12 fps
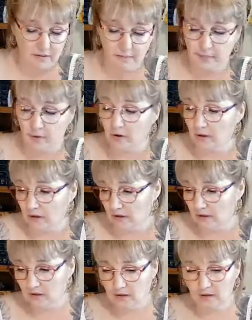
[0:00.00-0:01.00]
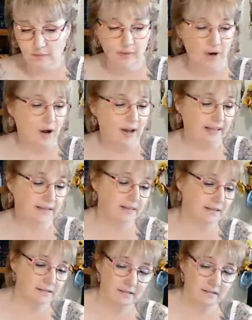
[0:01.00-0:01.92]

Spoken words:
book prize.